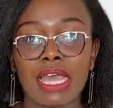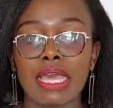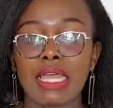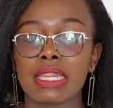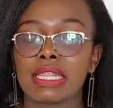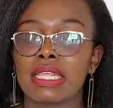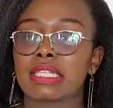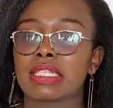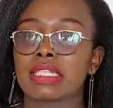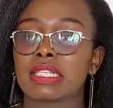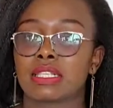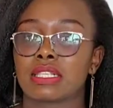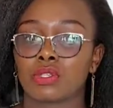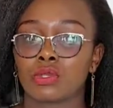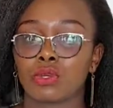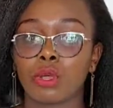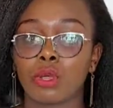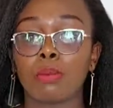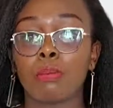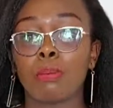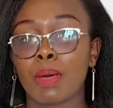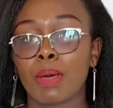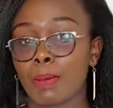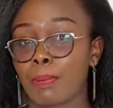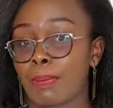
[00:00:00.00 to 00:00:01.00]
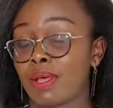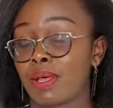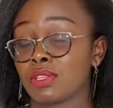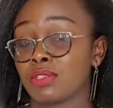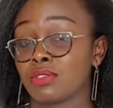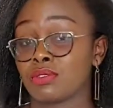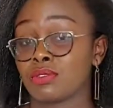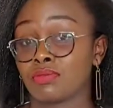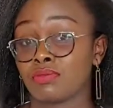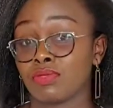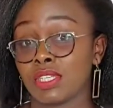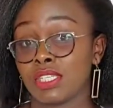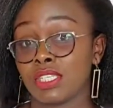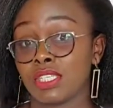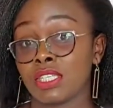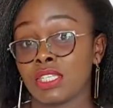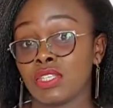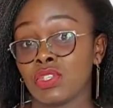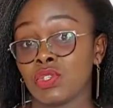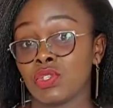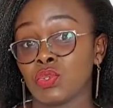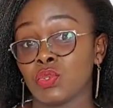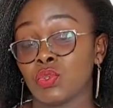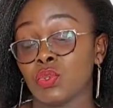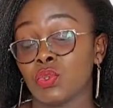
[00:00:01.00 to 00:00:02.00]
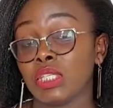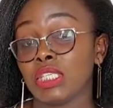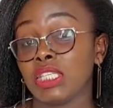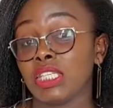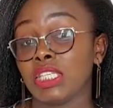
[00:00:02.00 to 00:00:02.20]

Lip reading: that the sole purpose of it is to